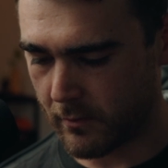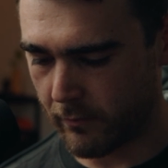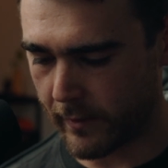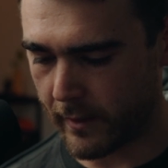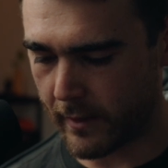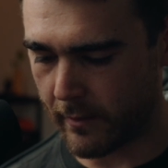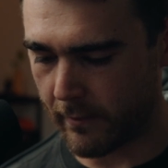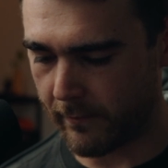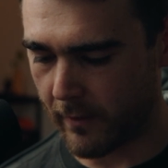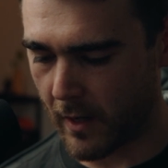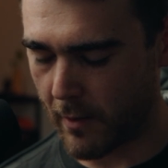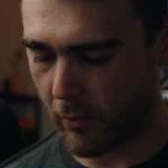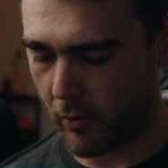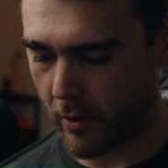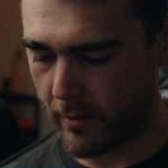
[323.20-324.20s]
We're going to get a
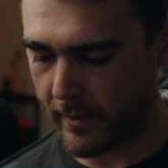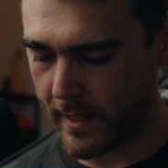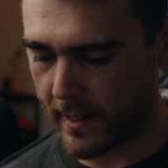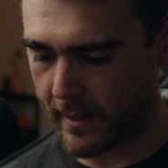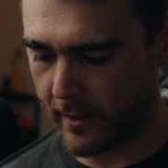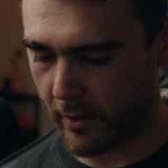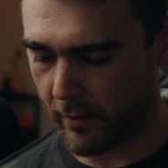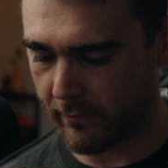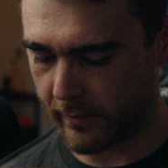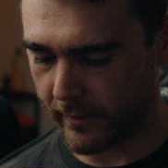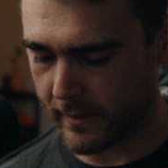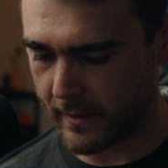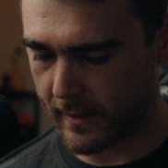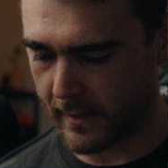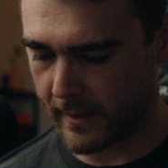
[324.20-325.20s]
fireball going down here to
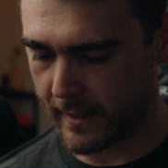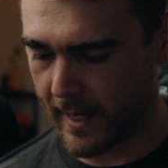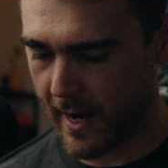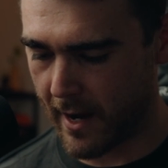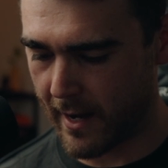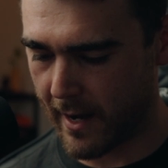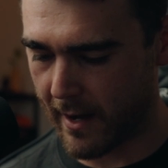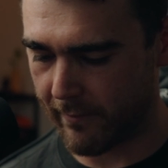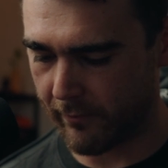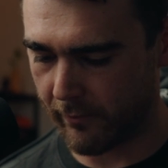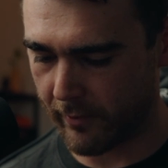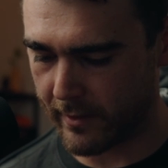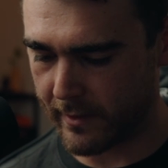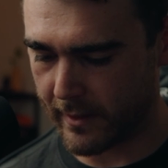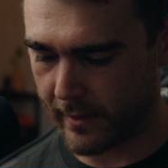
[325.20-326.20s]
hopefully just clear out
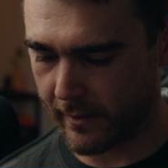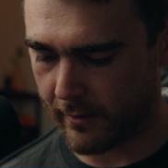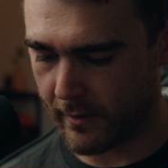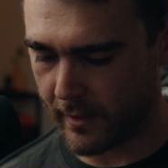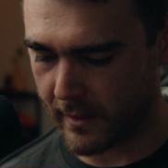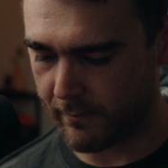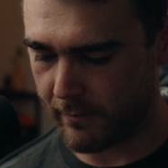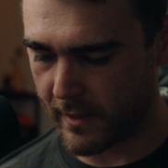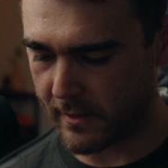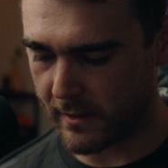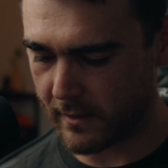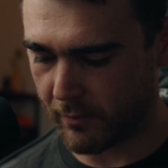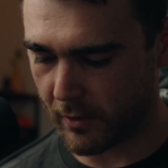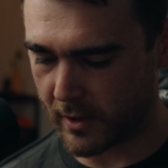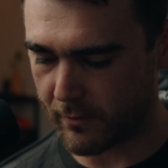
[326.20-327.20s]
everything as best
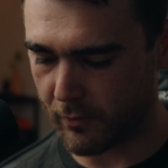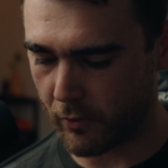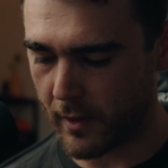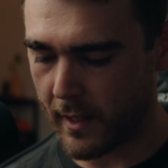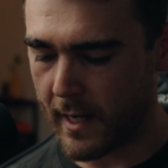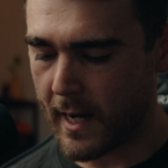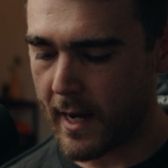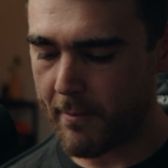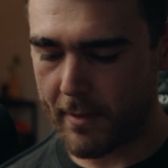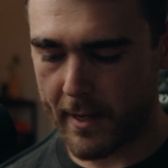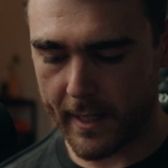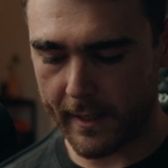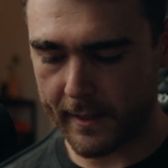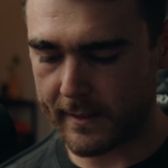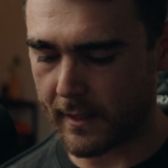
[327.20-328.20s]
as possible.
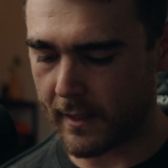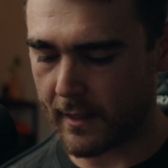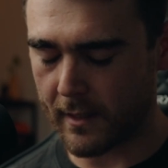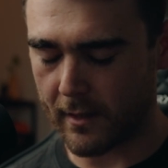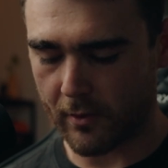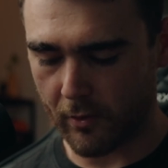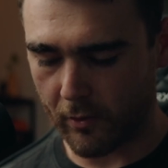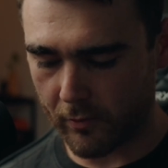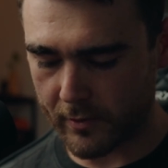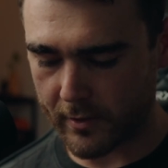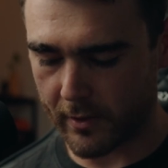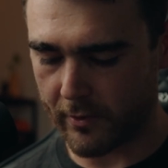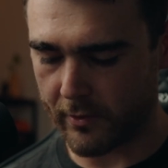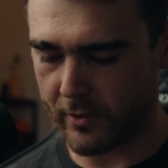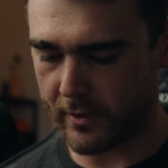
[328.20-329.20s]
Pigs are
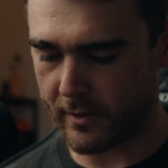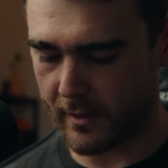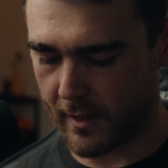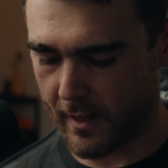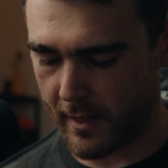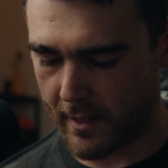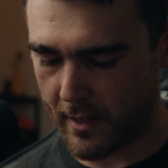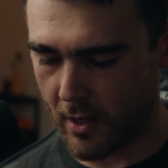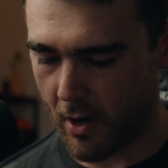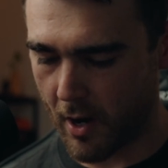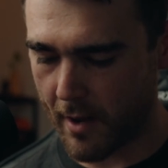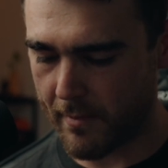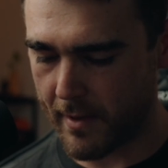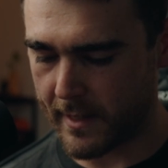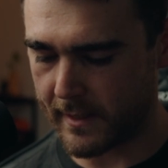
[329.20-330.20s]
also just a
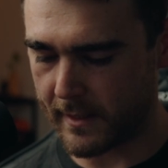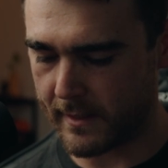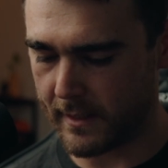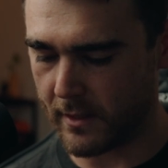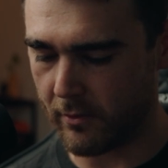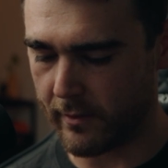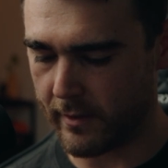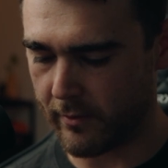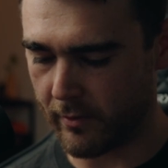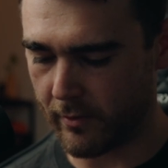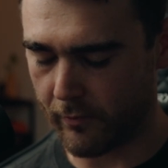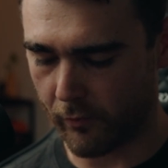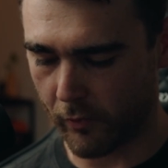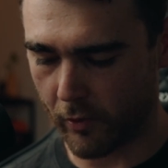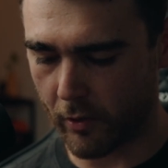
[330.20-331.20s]
nightmare to deal with.
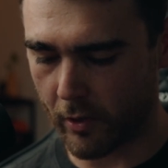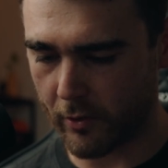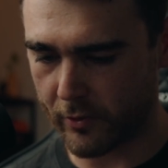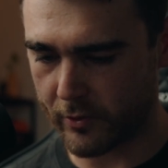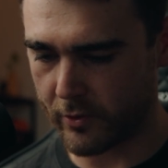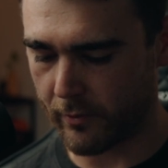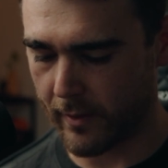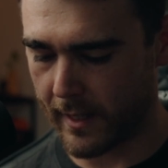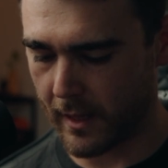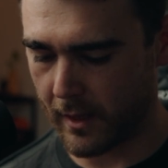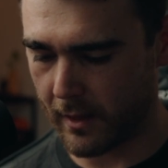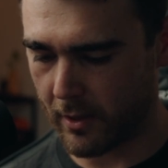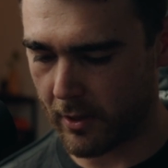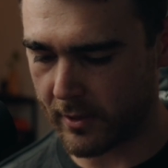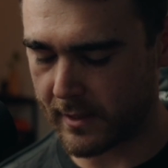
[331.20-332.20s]
Royal hogs do a
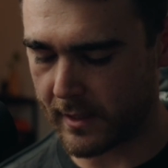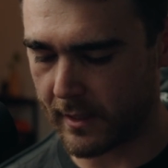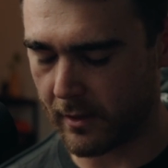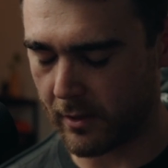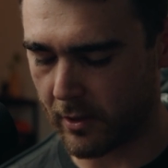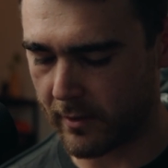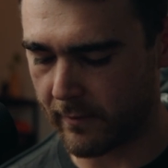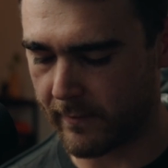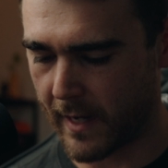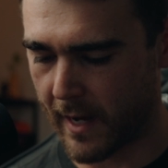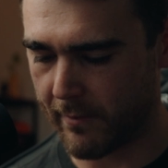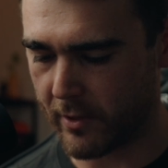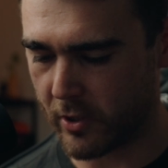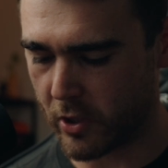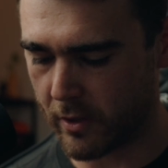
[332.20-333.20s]
lot of
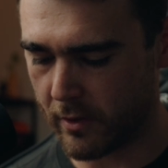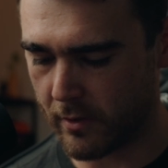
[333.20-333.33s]
damage.